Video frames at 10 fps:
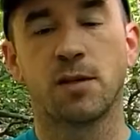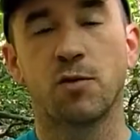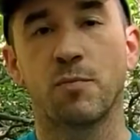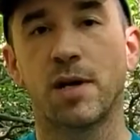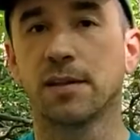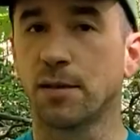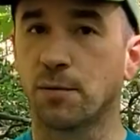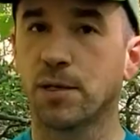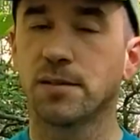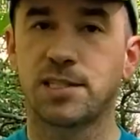But the
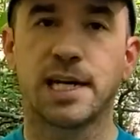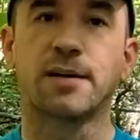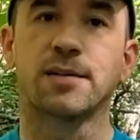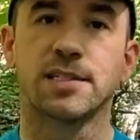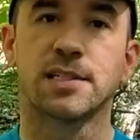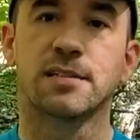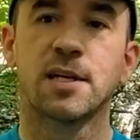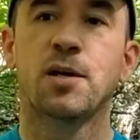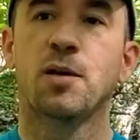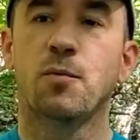real challenge is,
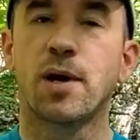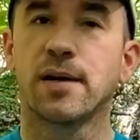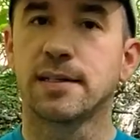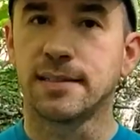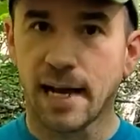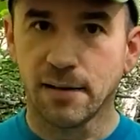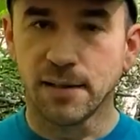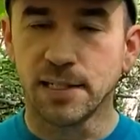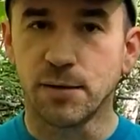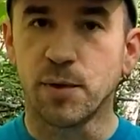where
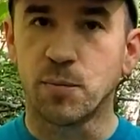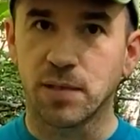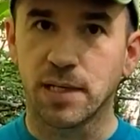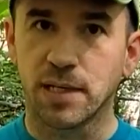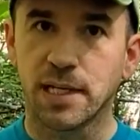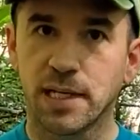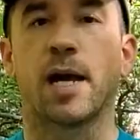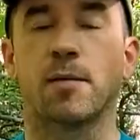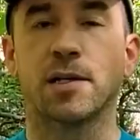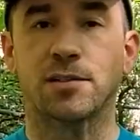exactly do we place our
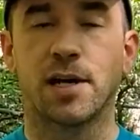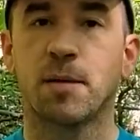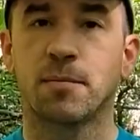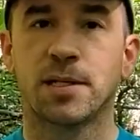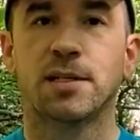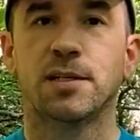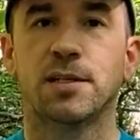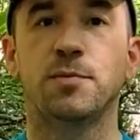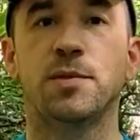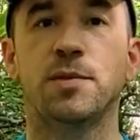camera trap
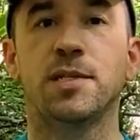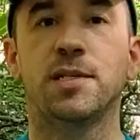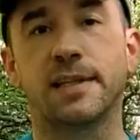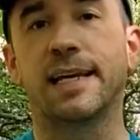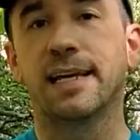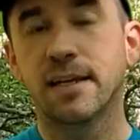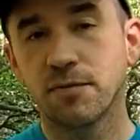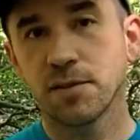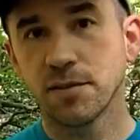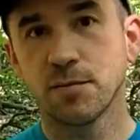to be certain that
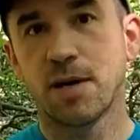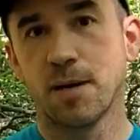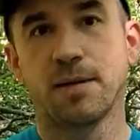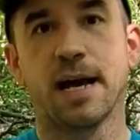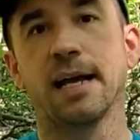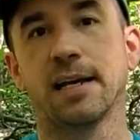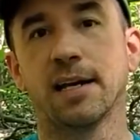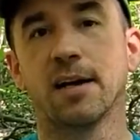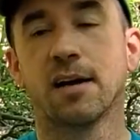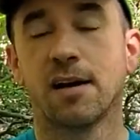if there's a bobcat
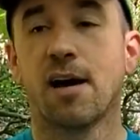here,